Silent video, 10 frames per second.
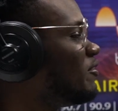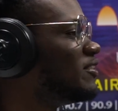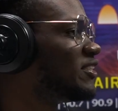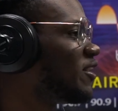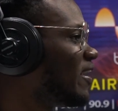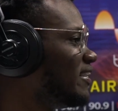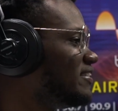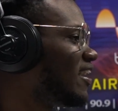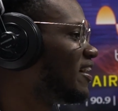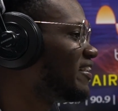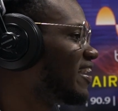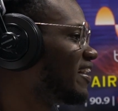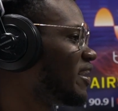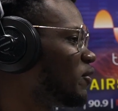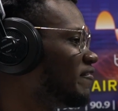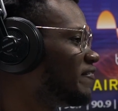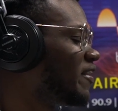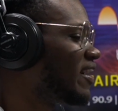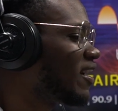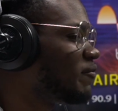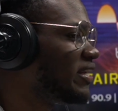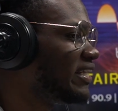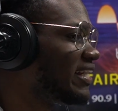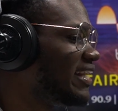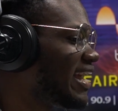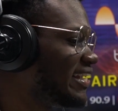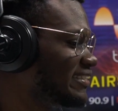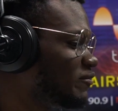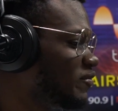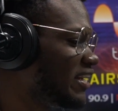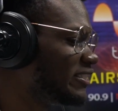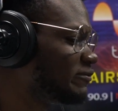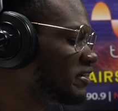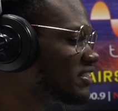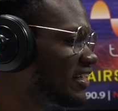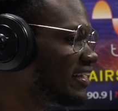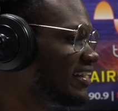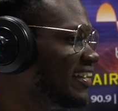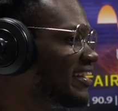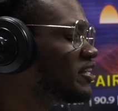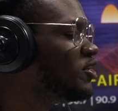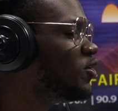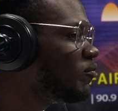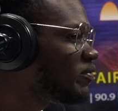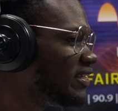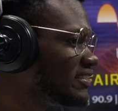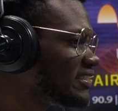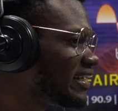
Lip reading: Yeah, it was great. Y'all were very accommodating and nice to me, and especially the dumplings